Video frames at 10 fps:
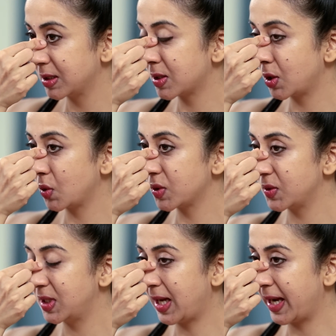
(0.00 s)
is
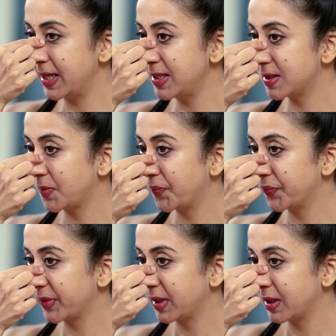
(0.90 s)
close to the eyes,
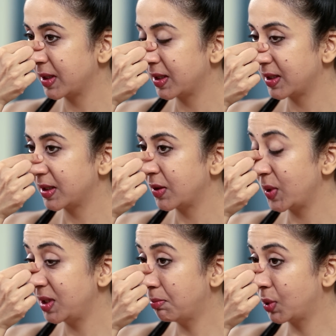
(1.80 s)

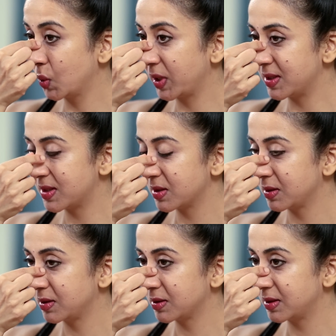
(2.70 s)
where the bone is.
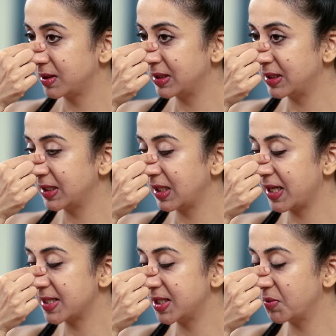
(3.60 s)
Take a
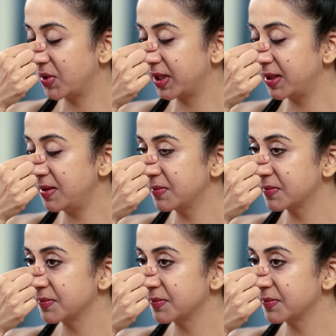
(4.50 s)
nice deep breath in,